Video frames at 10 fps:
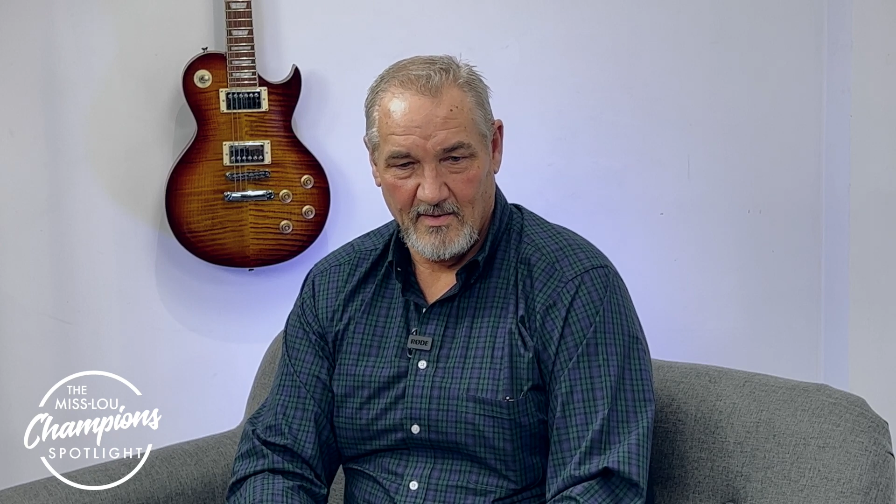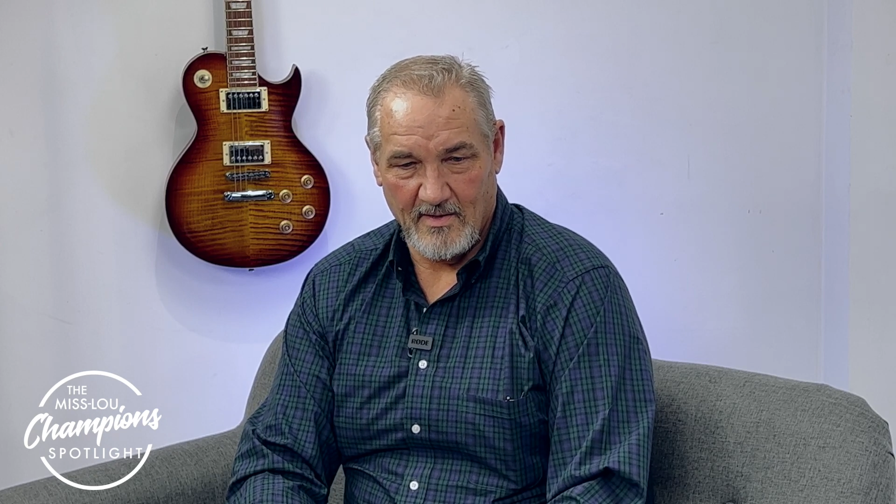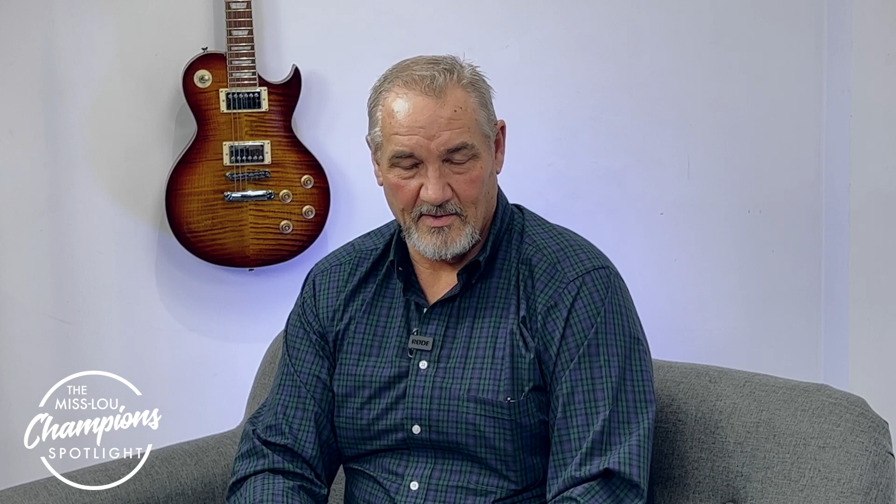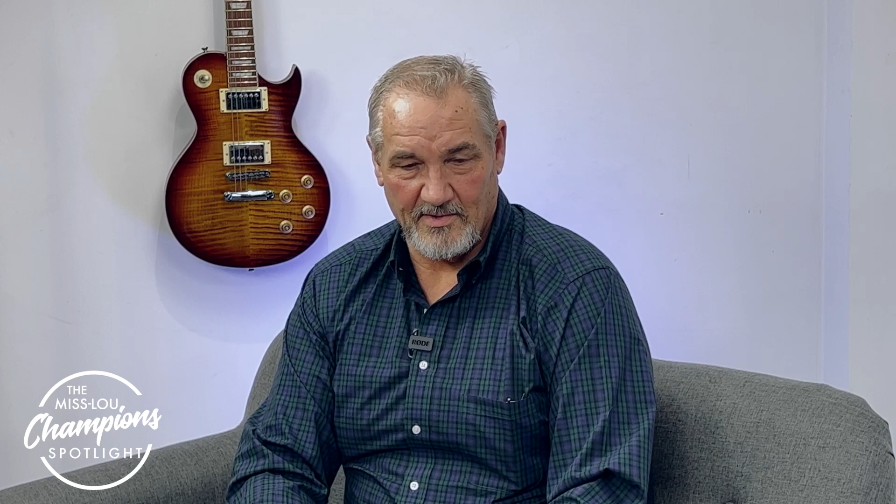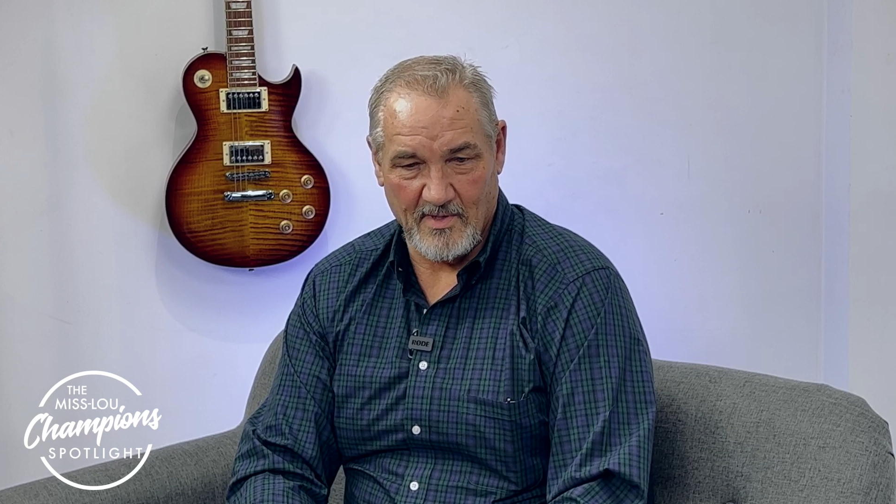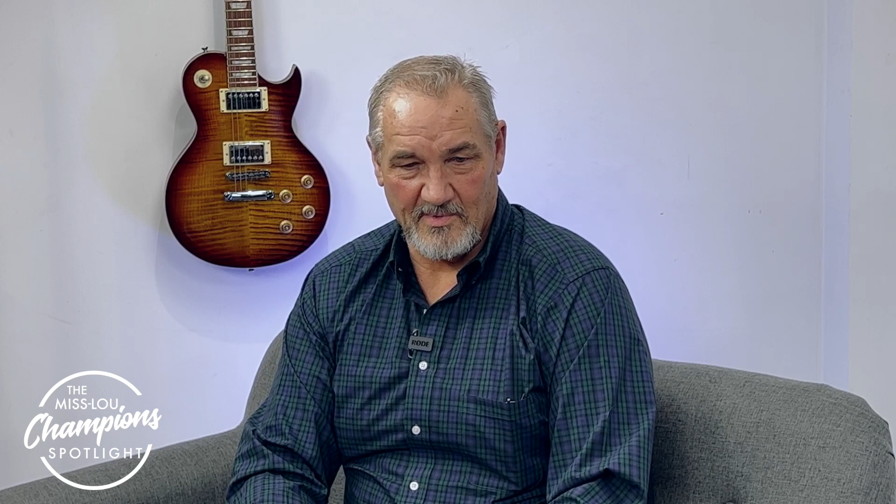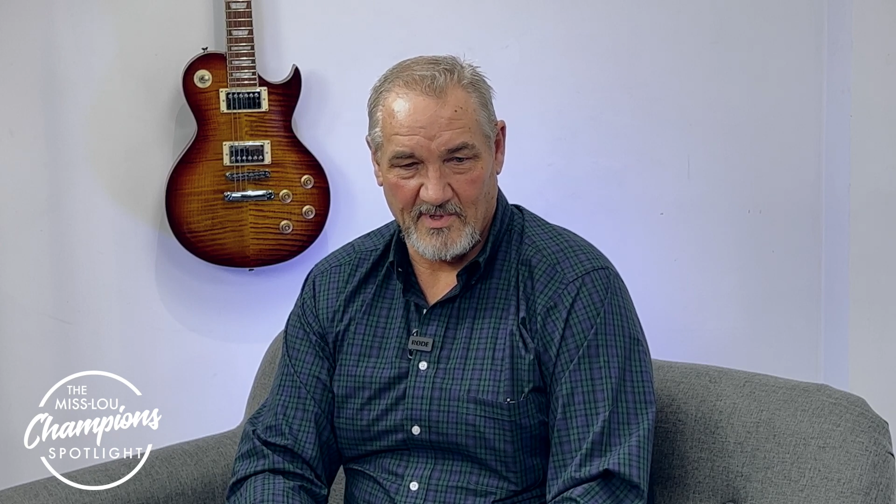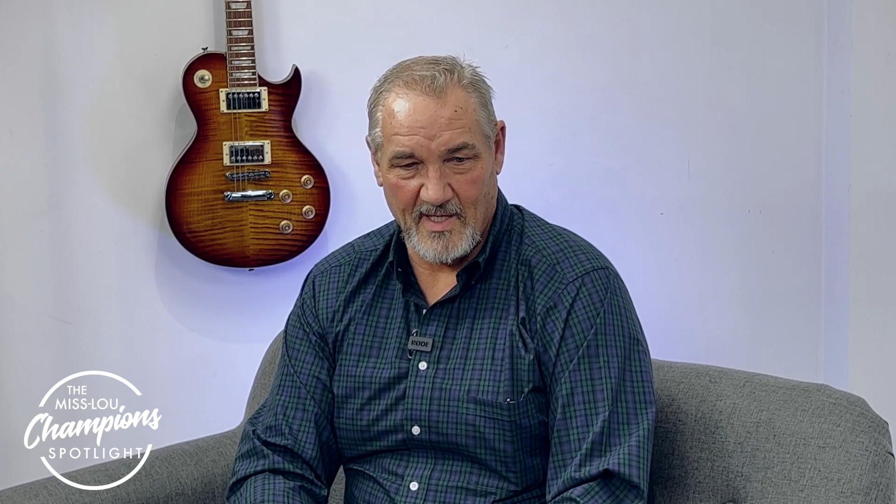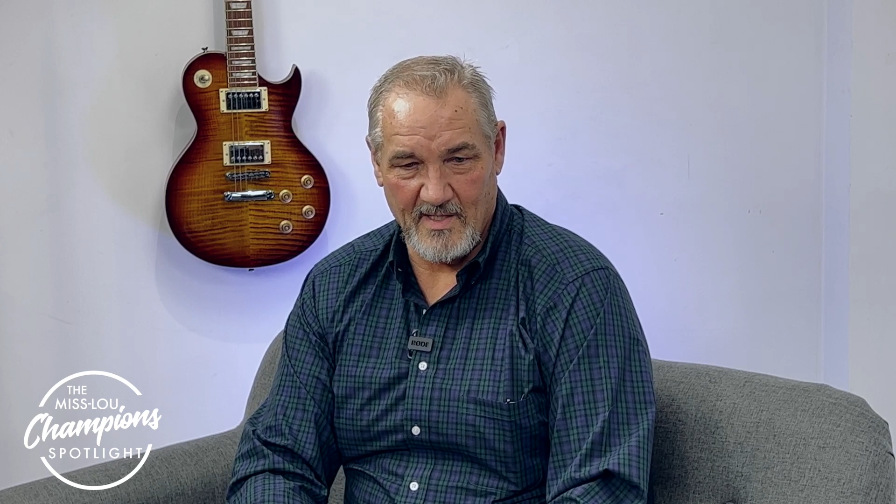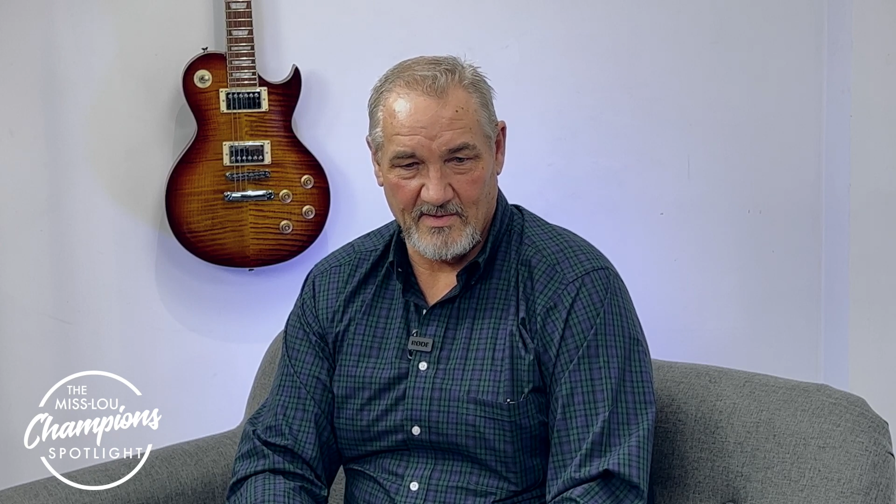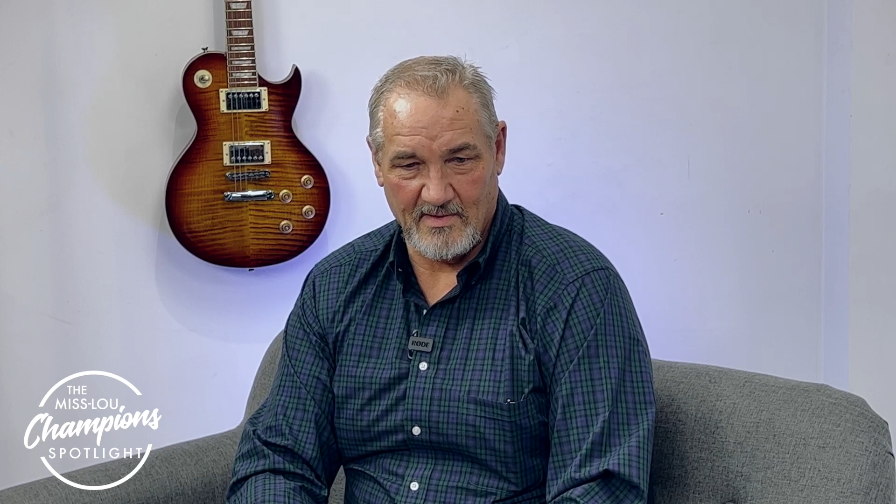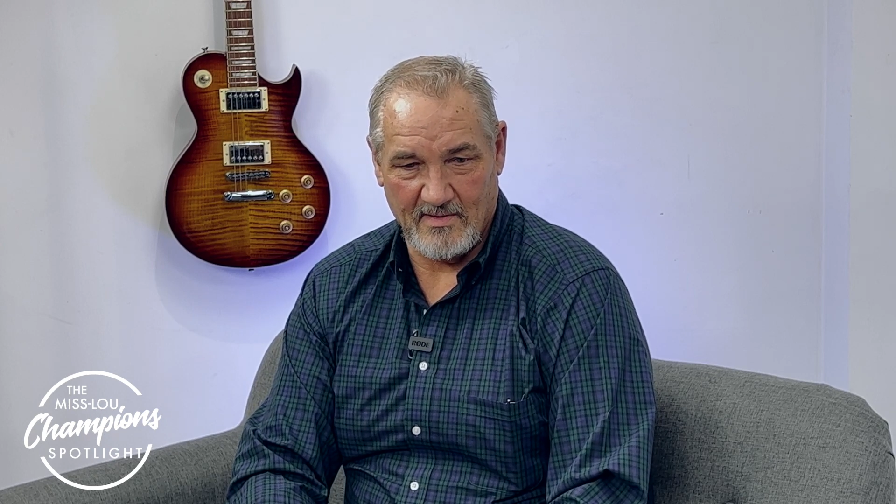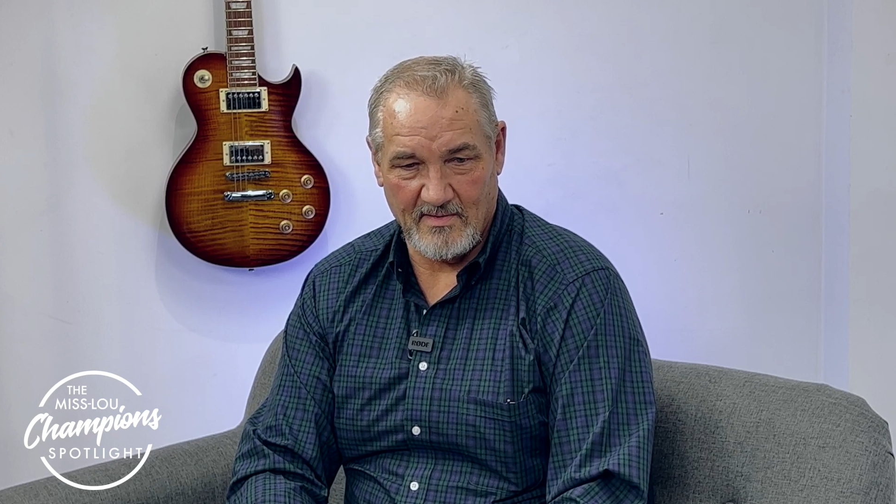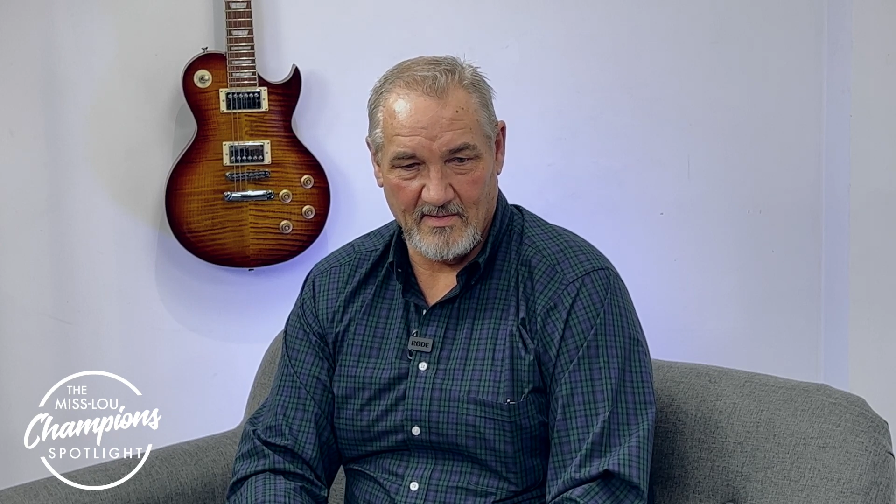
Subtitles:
There's some states that